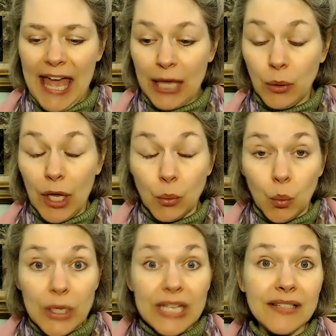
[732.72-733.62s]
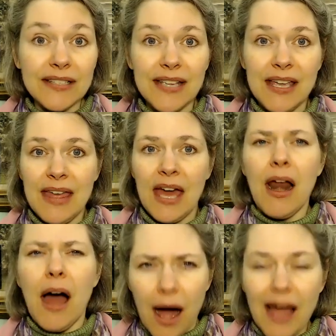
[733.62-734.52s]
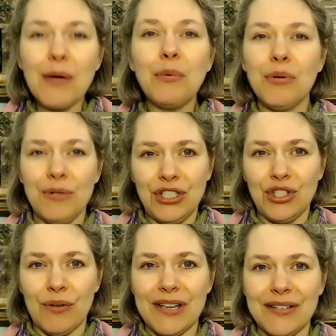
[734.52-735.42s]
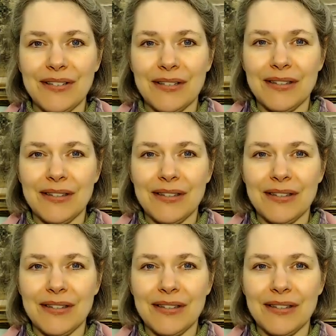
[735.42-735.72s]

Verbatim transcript: And and we can say that I will rejoice.